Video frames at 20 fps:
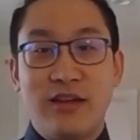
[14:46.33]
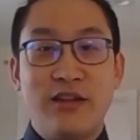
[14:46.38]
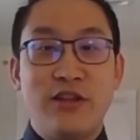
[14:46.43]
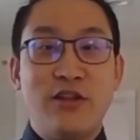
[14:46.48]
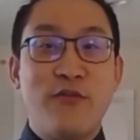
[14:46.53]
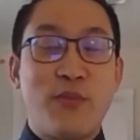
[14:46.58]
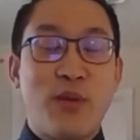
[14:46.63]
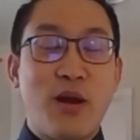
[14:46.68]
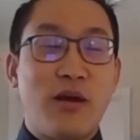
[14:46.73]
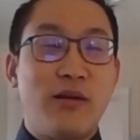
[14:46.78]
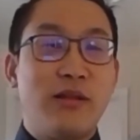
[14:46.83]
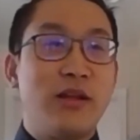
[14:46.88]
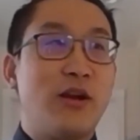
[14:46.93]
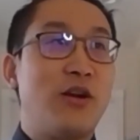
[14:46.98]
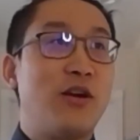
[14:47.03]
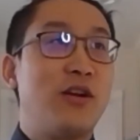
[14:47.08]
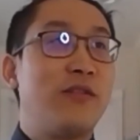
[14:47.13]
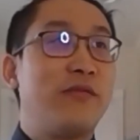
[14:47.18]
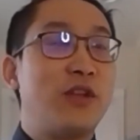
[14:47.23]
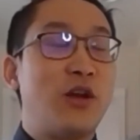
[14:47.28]
then you've probably
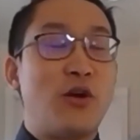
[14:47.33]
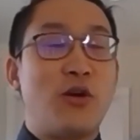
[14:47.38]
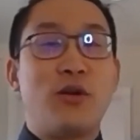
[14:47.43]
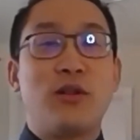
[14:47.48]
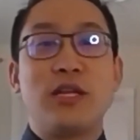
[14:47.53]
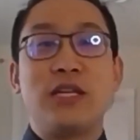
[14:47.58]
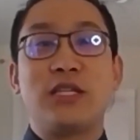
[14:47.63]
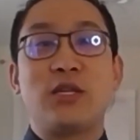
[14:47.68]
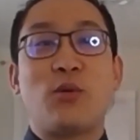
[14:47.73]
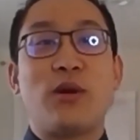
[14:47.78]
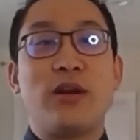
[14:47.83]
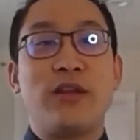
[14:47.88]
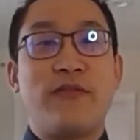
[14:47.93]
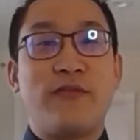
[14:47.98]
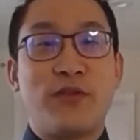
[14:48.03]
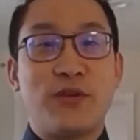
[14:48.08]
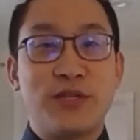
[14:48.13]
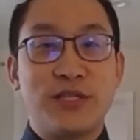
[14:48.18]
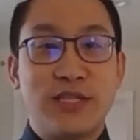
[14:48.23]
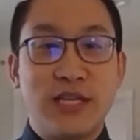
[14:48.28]
heard of the early
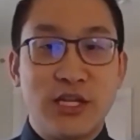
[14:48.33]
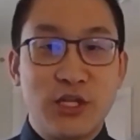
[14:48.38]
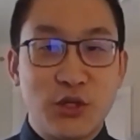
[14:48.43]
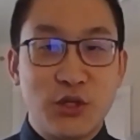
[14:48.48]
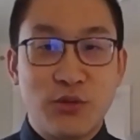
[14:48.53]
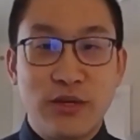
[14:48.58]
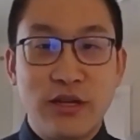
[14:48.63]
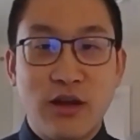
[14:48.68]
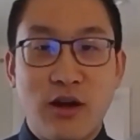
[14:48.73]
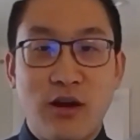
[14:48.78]
21st century,